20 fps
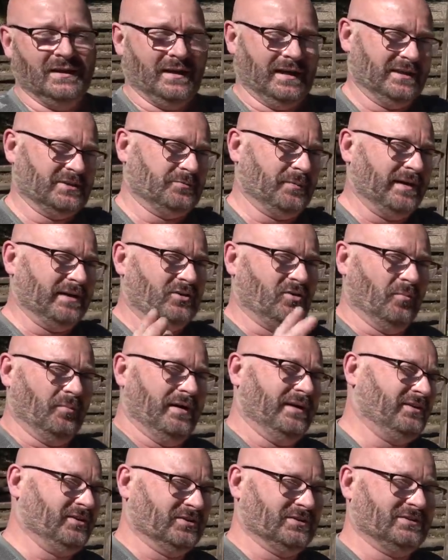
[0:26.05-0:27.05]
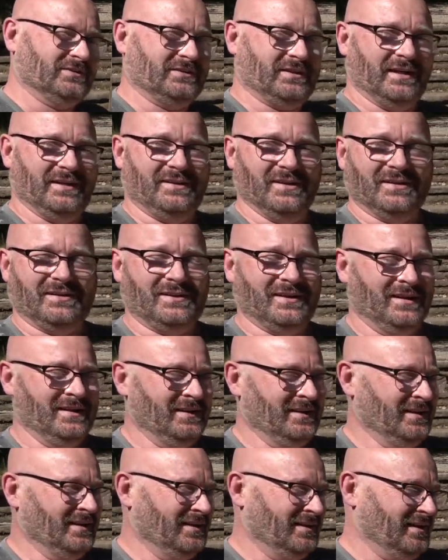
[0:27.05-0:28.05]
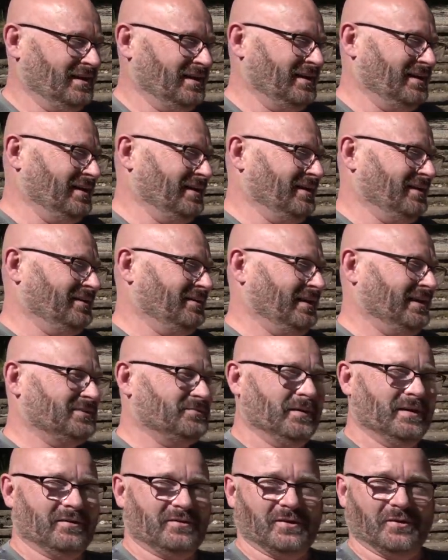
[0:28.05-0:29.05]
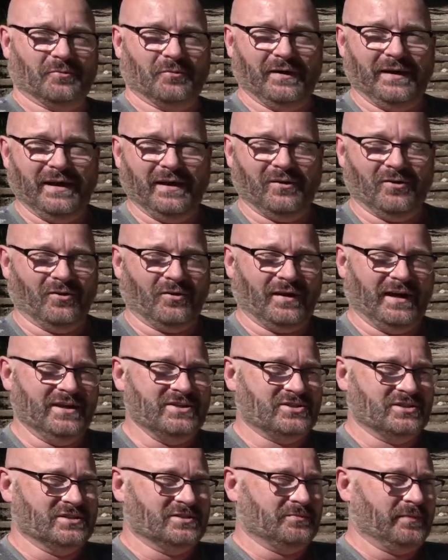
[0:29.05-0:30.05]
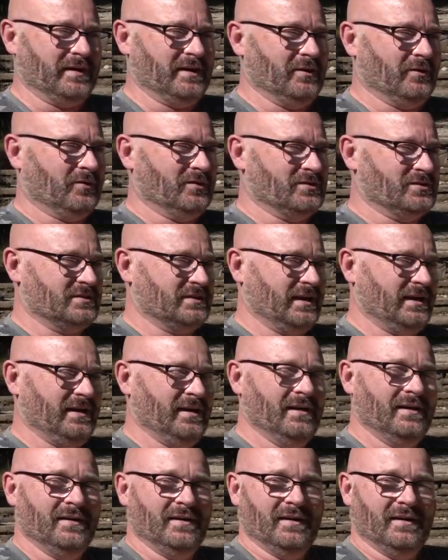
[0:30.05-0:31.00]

As one commenter stated, uh, that's one of the rare occasions where you could say,